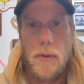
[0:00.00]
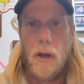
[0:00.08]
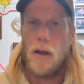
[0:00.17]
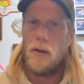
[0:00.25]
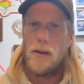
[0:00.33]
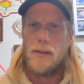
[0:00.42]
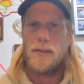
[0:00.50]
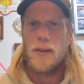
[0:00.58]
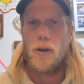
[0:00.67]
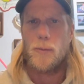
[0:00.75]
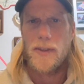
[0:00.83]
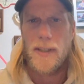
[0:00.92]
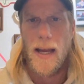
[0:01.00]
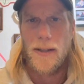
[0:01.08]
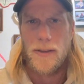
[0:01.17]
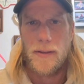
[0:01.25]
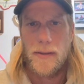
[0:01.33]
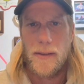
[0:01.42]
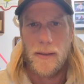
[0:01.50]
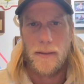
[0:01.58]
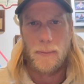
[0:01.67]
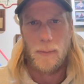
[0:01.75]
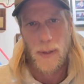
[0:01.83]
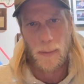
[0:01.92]
a lot of the tournaments actually,
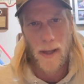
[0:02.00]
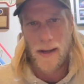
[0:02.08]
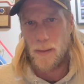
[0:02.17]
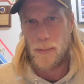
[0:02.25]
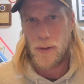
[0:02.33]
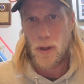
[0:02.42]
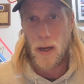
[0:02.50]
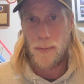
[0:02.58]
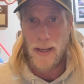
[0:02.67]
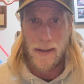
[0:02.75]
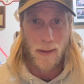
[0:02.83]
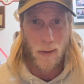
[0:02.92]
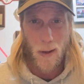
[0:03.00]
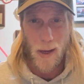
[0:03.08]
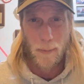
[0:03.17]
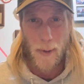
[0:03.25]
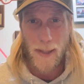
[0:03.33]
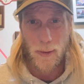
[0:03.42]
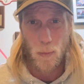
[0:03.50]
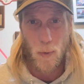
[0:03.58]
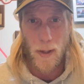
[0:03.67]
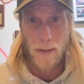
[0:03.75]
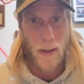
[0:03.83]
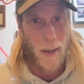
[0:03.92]
people ended up in the top 10, and a lot of them actually
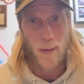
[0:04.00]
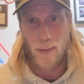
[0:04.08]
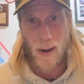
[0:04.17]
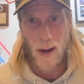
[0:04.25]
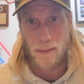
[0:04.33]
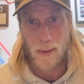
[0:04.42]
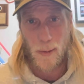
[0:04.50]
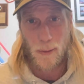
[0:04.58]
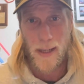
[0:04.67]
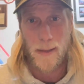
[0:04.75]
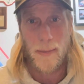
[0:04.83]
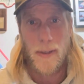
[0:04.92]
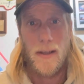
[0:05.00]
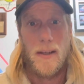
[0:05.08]
won not too far from the ram.